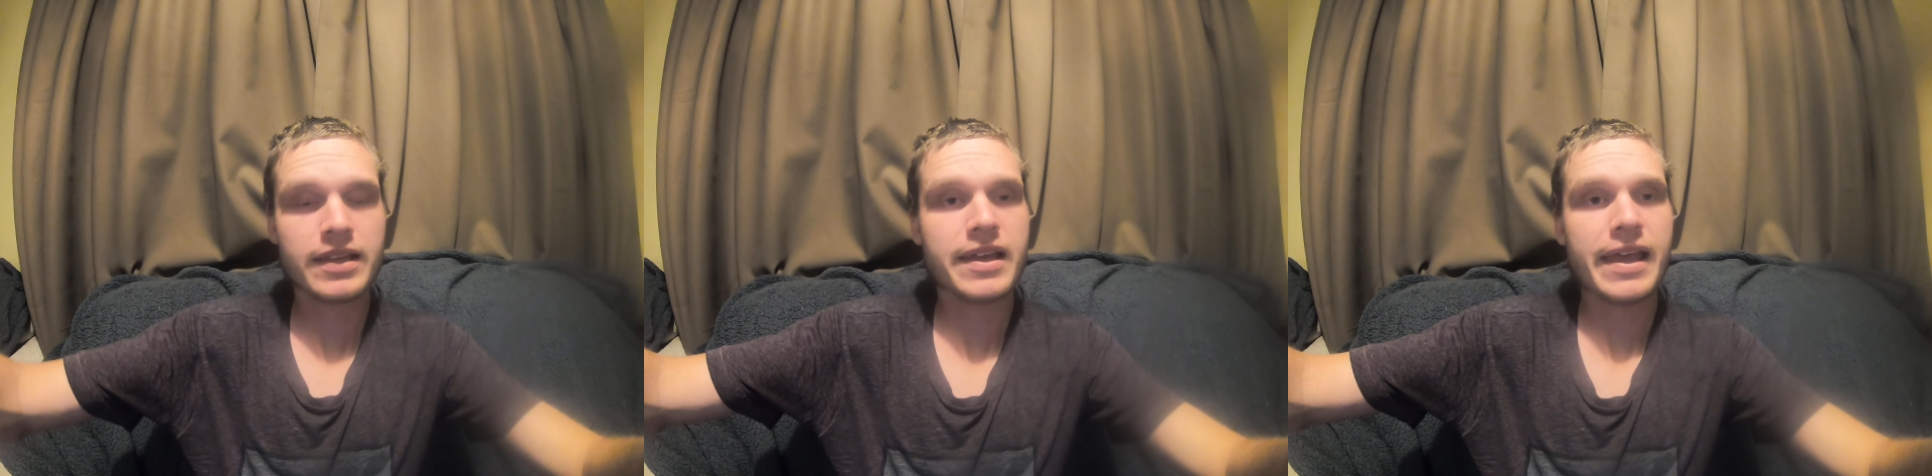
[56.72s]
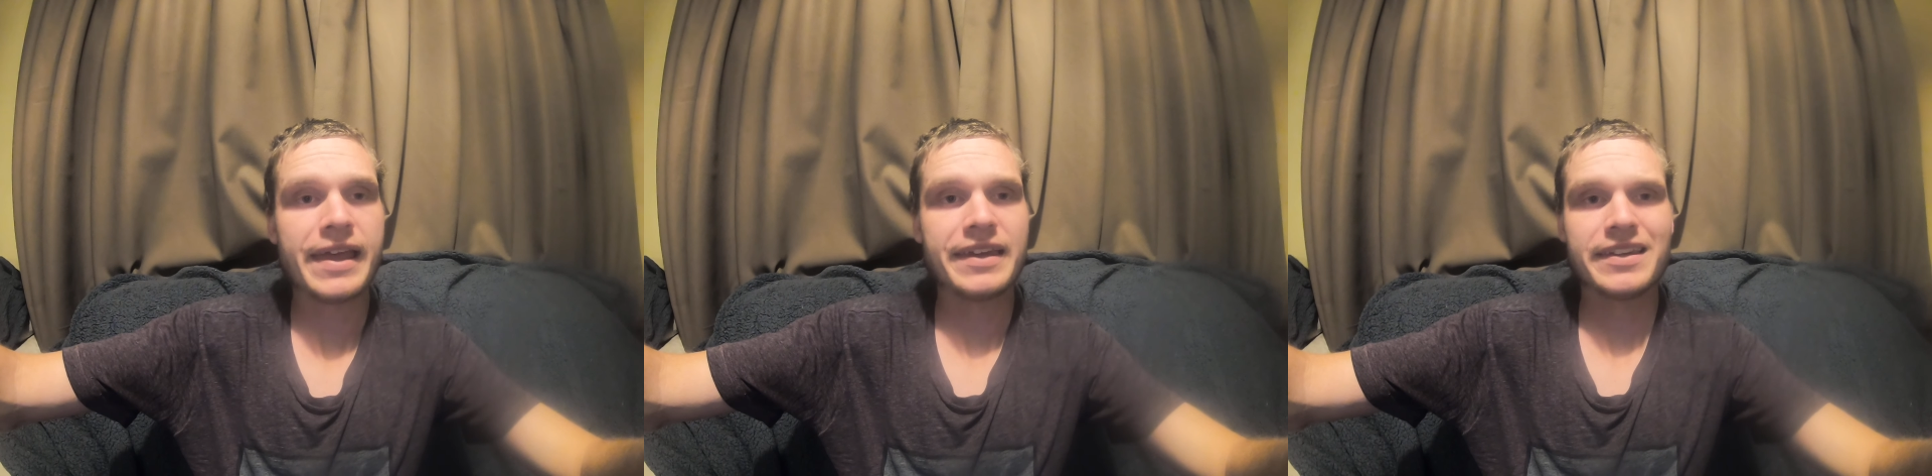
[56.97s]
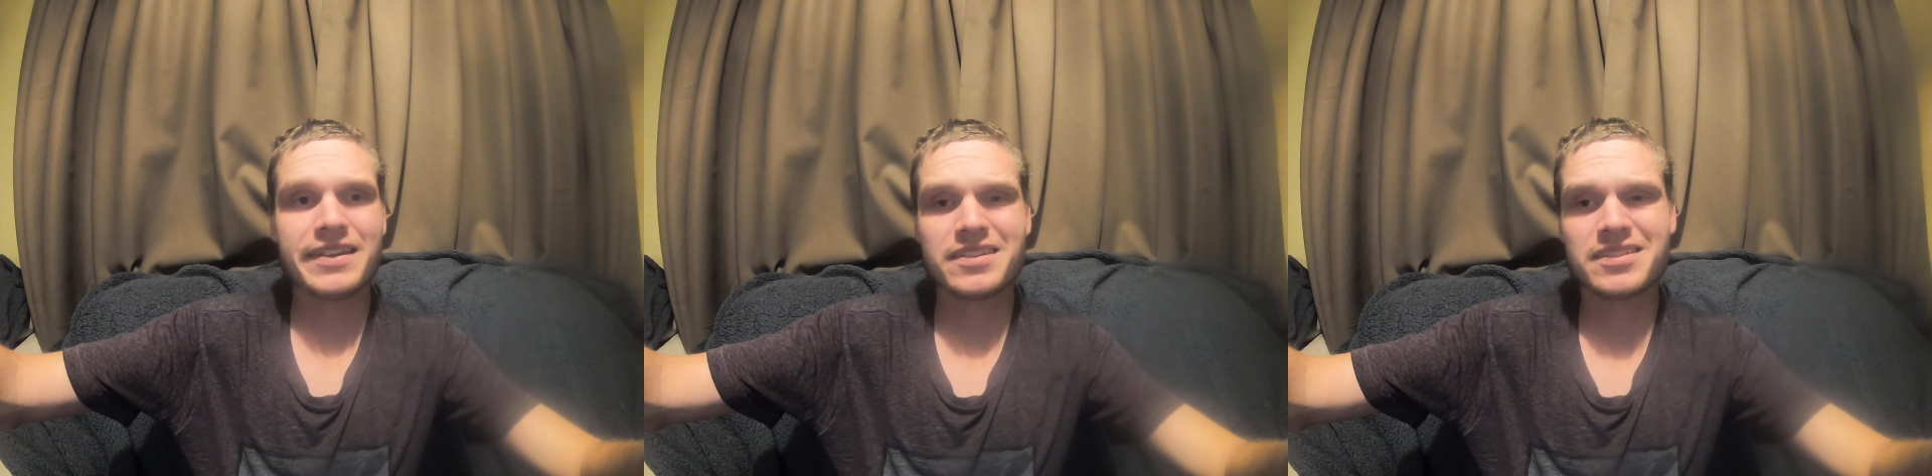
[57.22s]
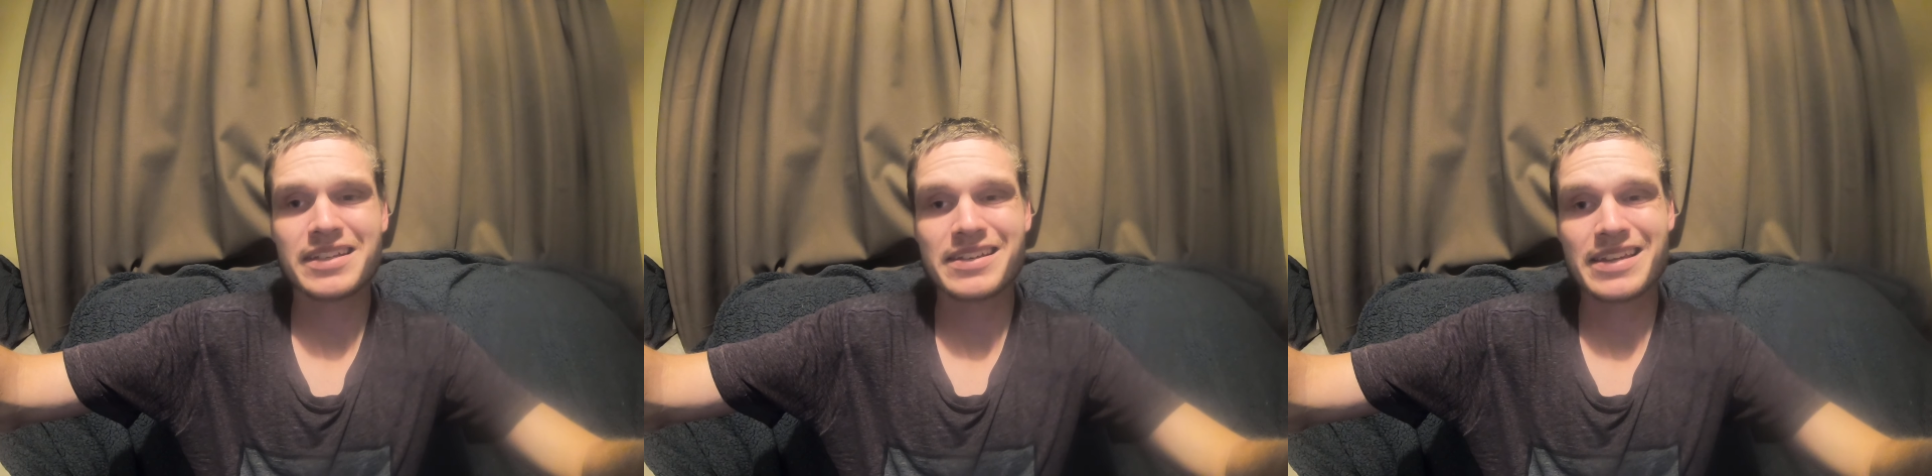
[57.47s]
And in the
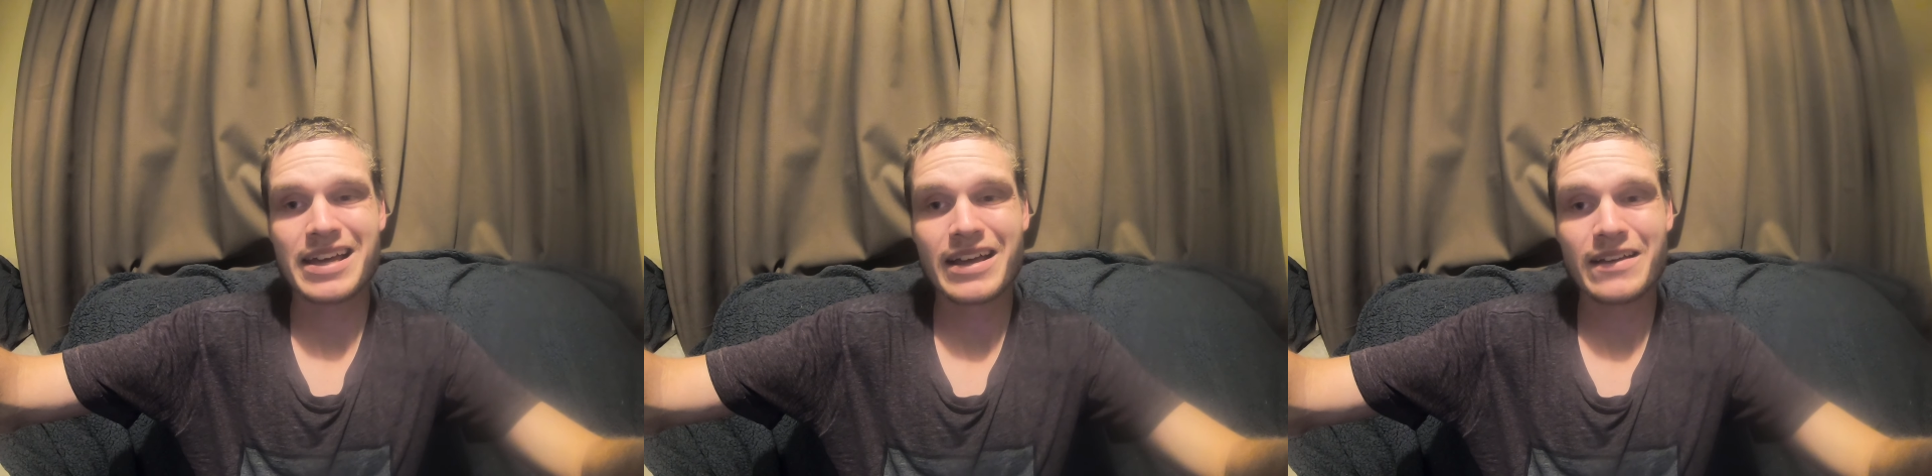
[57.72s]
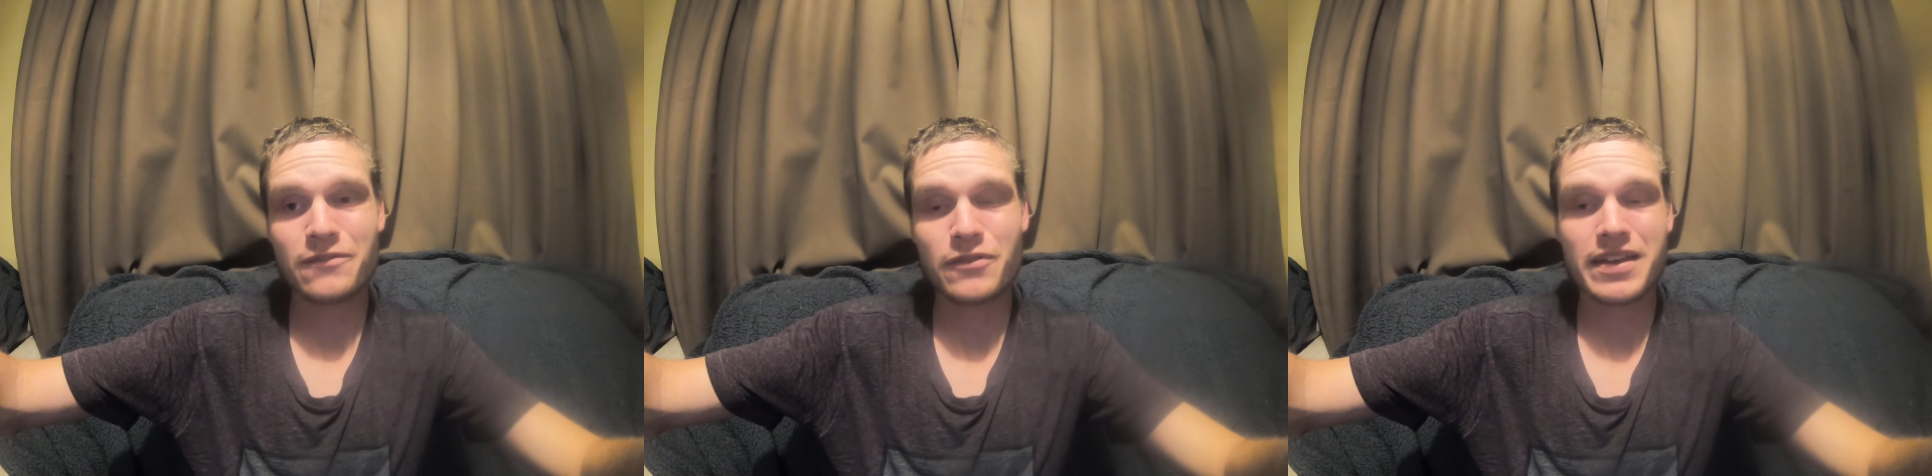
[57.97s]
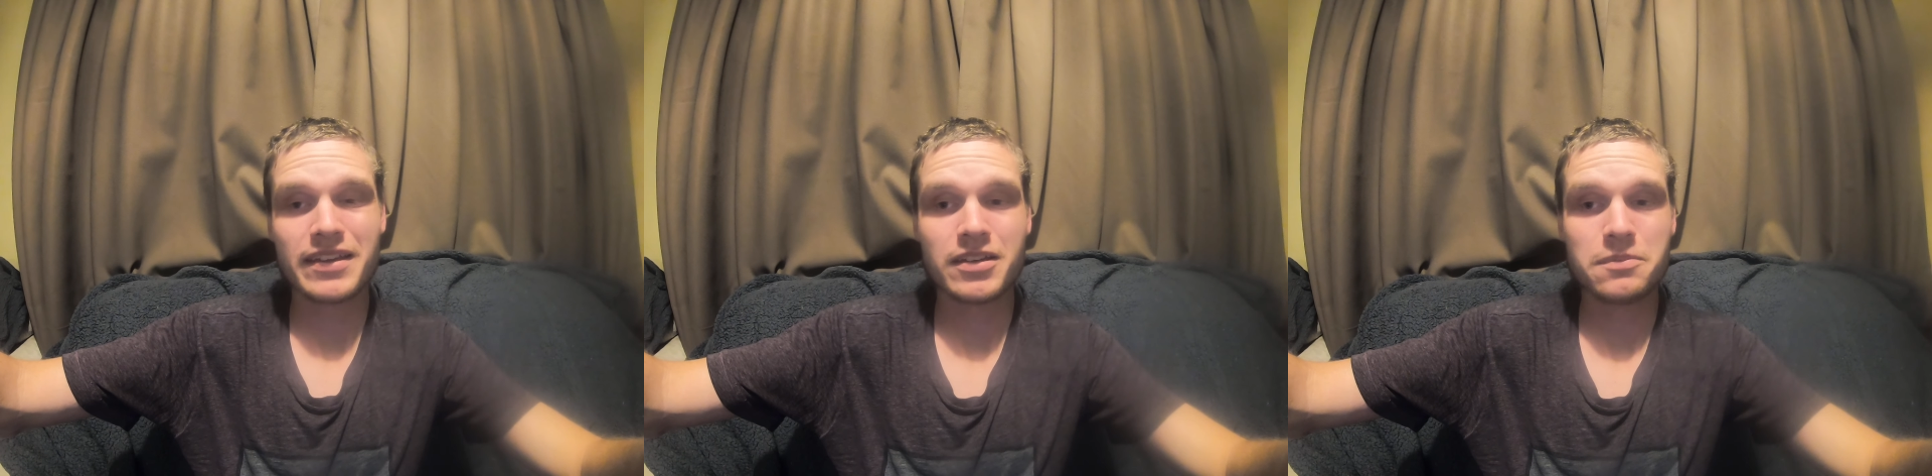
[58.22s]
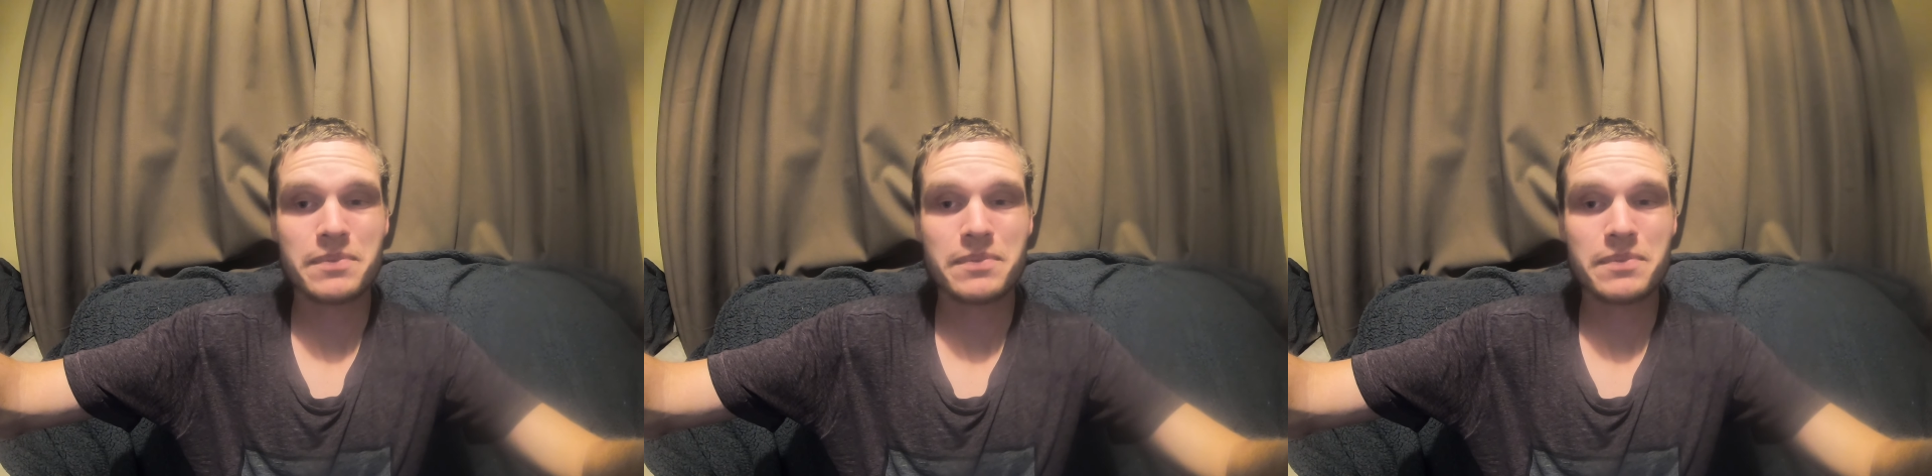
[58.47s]
second half we had a